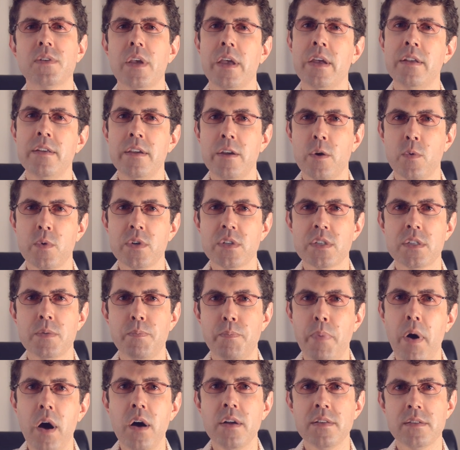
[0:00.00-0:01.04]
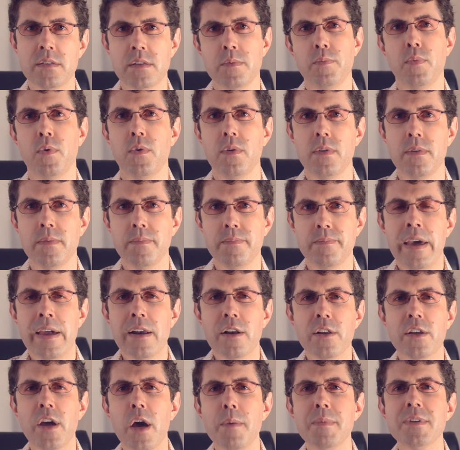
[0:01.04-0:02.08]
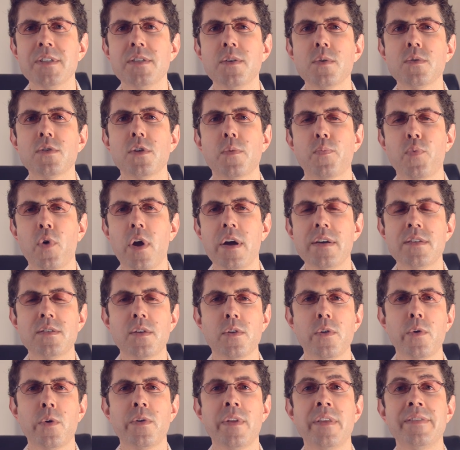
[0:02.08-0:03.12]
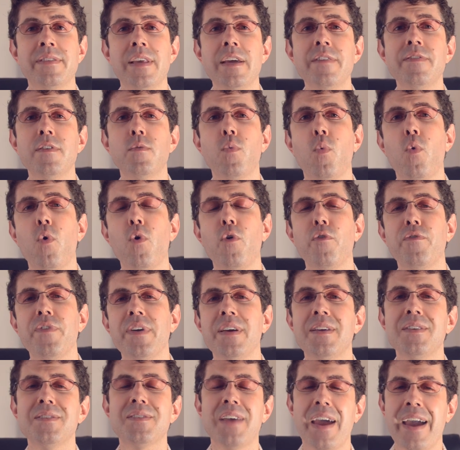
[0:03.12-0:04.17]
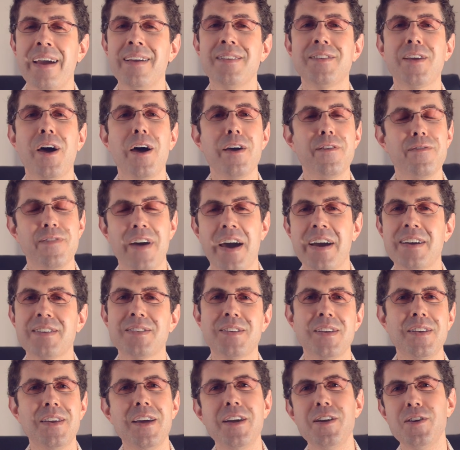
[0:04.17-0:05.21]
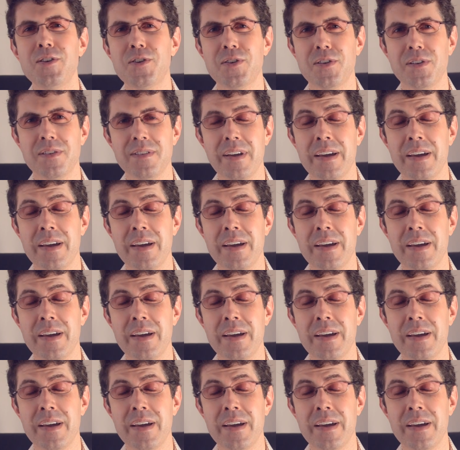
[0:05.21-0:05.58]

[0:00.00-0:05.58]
and irresponsible. It'll come as no surprise to learn that David Wolfe is anti-vaccination,